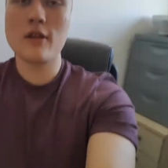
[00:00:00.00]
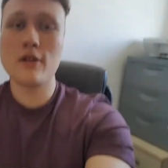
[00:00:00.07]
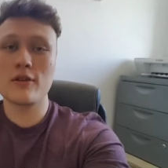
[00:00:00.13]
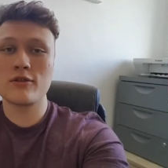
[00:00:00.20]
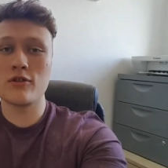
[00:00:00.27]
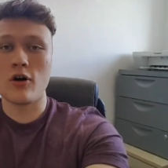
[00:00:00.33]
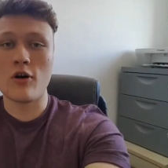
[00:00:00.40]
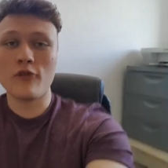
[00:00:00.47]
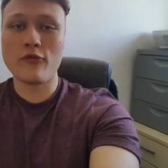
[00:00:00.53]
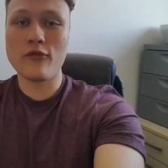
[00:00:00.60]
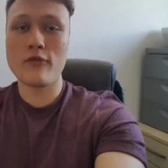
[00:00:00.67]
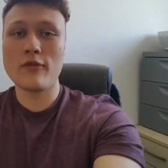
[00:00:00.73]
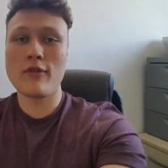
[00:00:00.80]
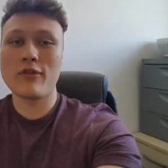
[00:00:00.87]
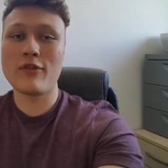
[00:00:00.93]
sort of
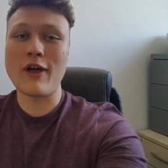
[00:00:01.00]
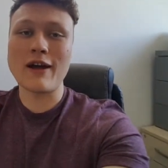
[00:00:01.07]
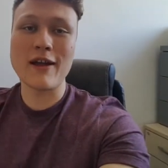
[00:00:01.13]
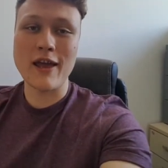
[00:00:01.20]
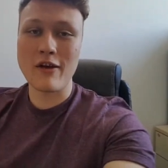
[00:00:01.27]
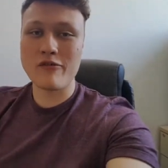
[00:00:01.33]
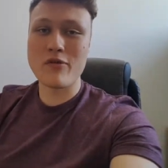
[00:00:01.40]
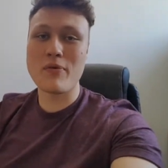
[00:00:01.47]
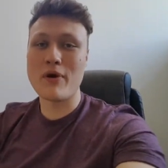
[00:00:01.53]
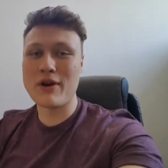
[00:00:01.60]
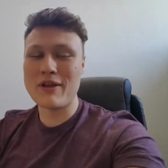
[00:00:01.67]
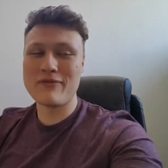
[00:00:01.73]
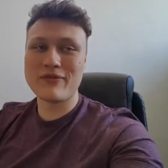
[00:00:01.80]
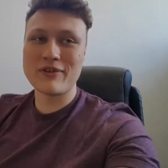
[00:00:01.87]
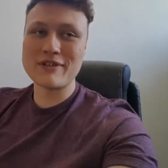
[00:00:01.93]
thank
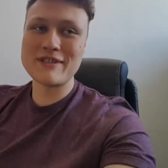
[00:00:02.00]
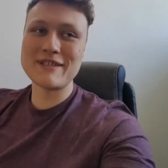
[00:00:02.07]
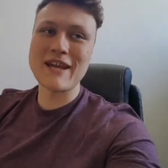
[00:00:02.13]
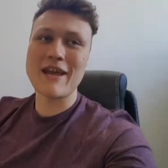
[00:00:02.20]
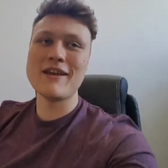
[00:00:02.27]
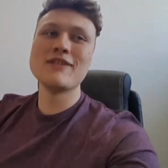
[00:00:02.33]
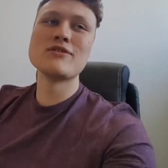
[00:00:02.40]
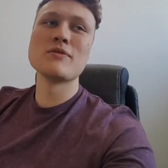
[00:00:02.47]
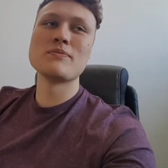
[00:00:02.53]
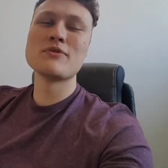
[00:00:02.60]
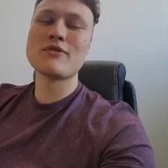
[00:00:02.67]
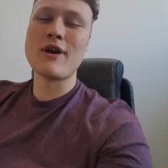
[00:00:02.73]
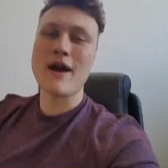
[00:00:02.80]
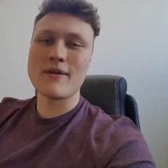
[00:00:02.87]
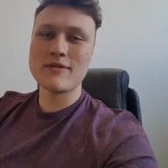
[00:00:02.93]
everybody for staying
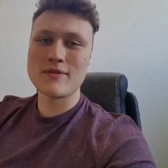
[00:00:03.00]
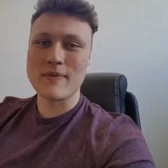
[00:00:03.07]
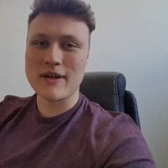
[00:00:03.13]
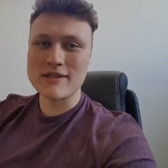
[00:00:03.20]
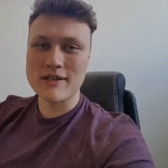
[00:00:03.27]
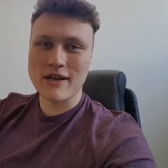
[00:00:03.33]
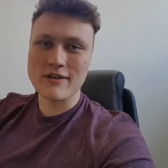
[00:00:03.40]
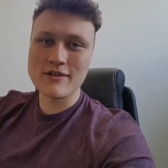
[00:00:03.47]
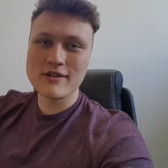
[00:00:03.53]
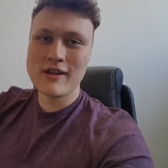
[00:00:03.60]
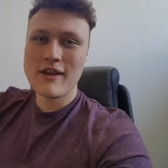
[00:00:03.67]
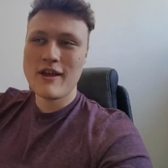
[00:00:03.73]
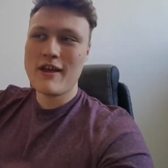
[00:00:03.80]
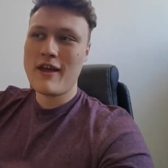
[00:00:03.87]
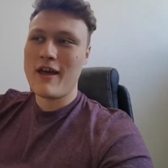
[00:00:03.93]
subscribed to my channel.
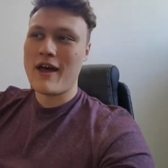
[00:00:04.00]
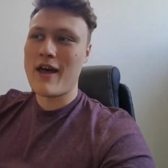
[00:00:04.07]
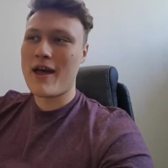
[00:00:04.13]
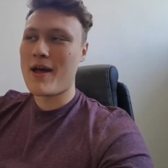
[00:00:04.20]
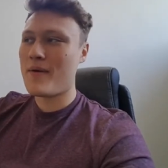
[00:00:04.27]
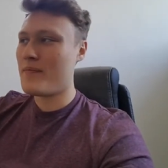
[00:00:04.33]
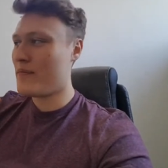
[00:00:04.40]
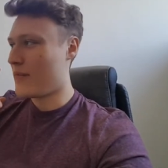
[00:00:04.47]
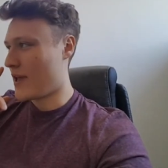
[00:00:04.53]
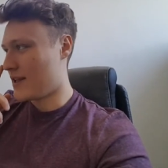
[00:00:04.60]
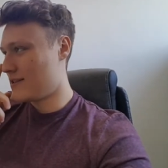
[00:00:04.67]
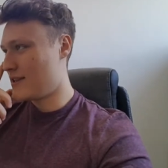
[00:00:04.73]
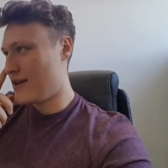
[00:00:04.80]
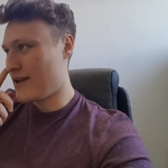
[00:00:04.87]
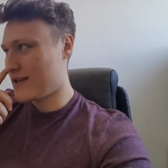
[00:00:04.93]
I
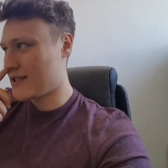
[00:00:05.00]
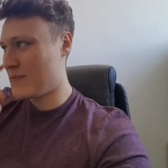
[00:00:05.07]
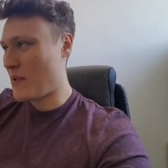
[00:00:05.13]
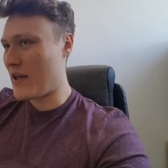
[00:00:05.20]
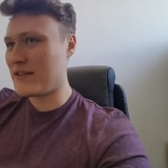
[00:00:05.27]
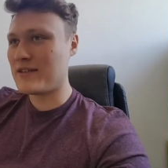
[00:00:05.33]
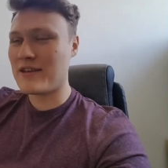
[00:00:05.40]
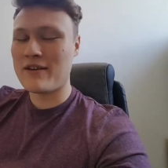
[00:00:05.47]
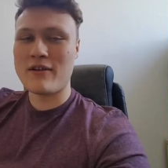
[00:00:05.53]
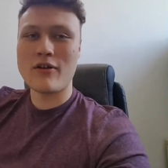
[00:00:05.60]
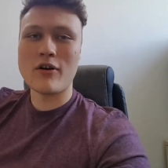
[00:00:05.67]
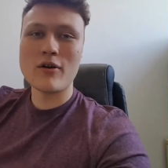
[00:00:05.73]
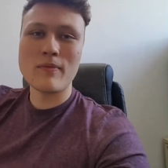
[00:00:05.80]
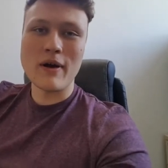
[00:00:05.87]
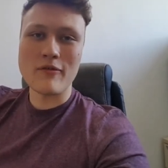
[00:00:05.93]
didn't expect it at
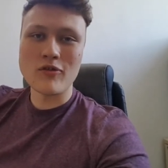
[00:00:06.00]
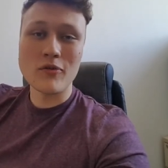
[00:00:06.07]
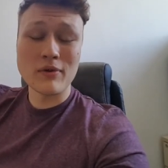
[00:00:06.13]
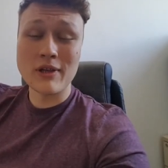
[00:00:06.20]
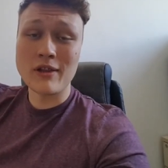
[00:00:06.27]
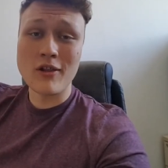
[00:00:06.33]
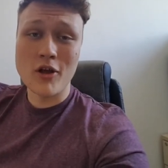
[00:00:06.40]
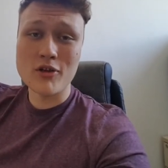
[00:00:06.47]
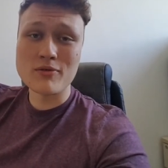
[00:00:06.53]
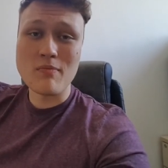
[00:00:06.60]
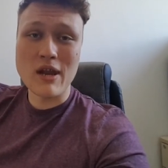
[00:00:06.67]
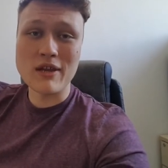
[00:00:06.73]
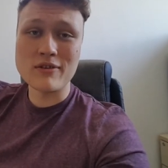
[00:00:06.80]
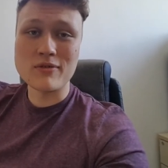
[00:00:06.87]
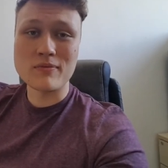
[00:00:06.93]
all, but I've not really lost
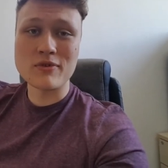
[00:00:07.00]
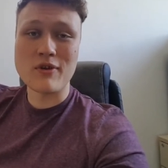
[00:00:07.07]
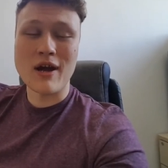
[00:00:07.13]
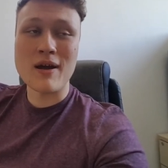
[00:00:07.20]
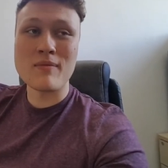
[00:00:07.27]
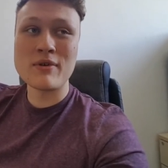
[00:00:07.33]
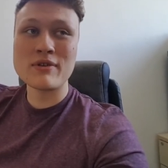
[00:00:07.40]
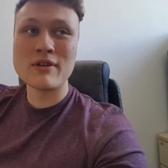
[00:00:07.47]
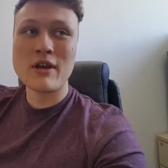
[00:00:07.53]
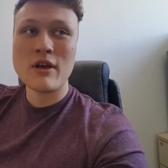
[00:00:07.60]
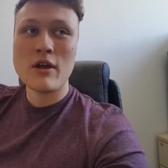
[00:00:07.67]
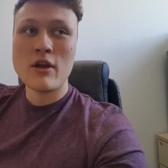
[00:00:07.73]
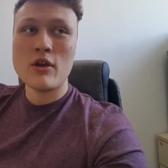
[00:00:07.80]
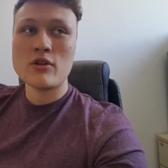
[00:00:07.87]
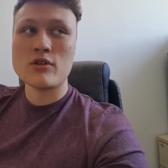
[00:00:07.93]
many subscribers.
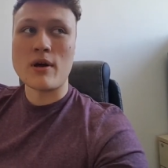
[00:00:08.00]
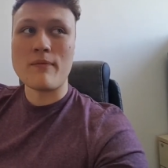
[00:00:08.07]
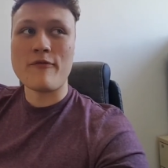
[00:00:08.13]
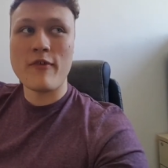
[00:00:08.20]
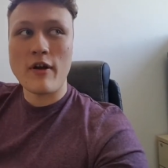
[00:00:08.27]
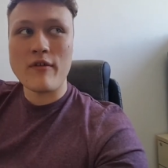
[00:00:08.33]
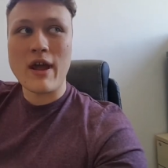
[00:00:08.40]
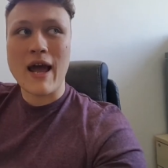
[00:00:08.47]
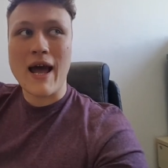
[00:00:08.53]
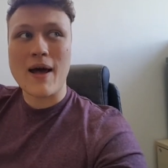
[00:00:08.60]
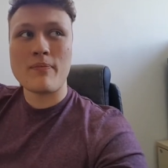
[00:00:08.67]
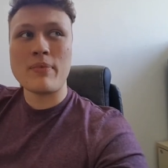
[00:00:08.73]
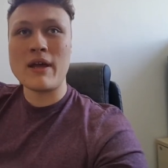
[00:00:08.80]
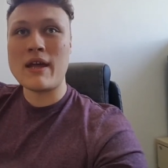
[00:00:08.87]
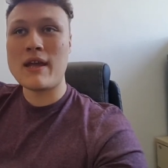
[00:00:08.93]
So I'm very
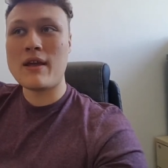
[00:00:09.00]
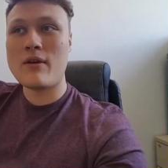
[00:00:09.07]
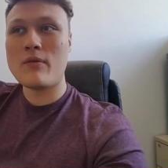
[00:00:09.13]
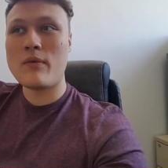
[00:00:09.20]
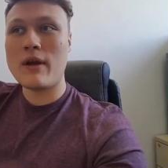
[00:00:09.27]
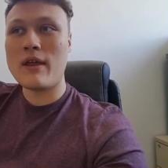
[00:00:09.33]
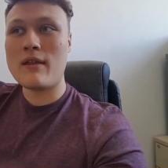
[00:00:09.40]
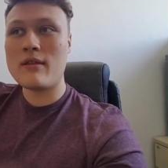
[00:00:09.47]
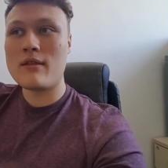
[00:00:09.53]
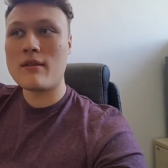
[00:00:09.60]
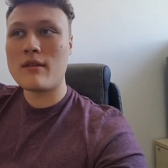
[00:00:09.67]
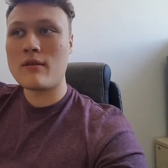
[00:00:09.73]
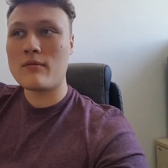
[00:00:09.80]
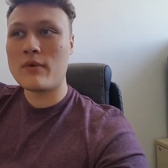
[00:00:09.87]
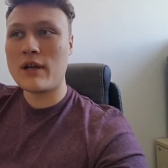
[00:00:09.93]
happy
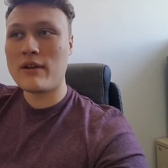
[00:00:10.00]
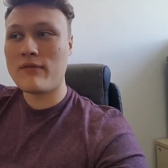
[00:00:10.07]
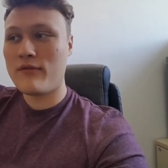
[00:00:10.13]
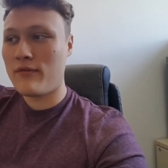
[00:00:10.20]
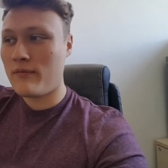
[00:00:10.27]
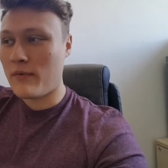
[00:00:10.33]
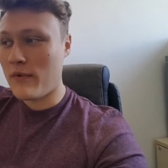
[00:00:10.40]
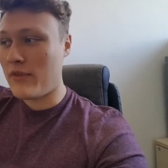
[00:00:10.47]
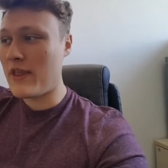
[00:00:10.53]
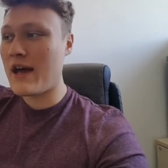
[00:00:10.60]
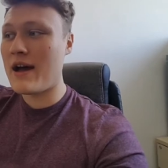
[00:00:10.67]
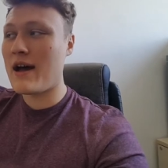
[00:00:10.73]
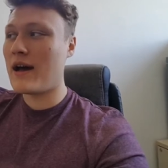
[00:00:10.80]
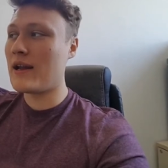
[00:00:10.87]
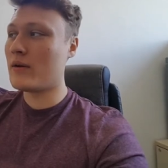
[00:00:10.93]
with
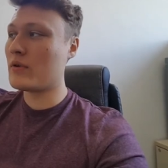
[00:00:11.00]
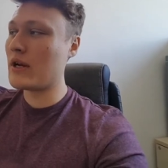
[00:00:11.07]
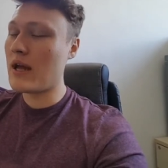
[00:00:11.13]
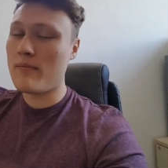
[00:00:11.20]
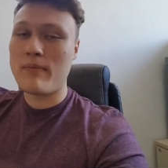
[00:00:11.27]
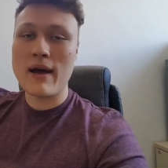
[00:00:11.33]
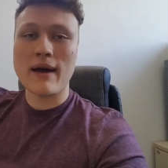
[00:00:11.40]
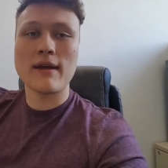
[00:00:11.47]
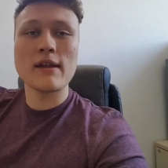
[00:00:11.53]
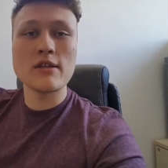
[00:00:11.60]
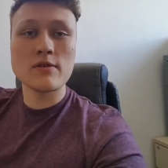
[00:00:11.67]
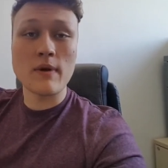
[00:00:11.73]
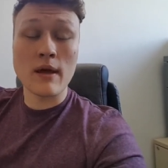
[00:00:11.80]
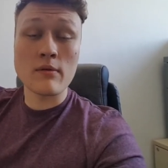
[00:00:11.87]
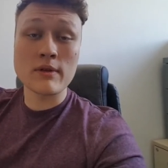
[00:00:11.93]
that, and I want to get back
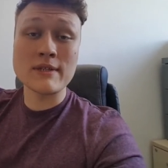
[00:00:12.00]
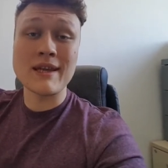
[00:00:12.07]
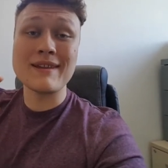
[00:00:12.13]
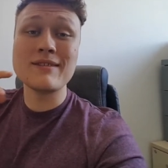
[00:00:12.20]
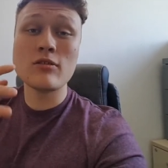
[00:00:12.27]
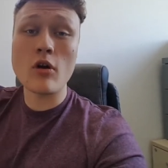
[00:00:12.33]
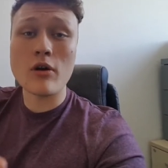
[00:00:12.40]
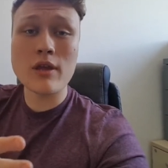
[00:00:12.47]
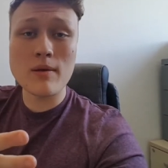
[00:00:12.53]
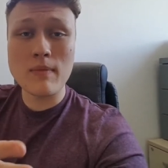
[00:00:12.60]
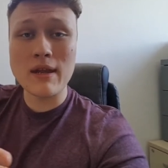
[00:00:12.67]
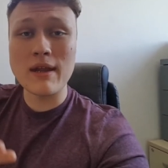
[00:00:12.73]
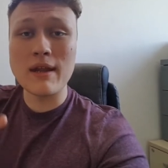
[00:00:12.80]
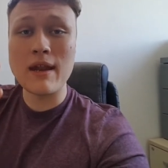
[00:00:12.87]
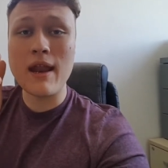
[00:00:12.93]
into it, and I want to start
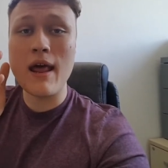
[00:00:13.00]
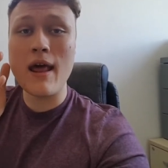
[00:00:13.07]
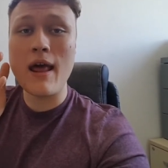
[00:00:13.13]
documenting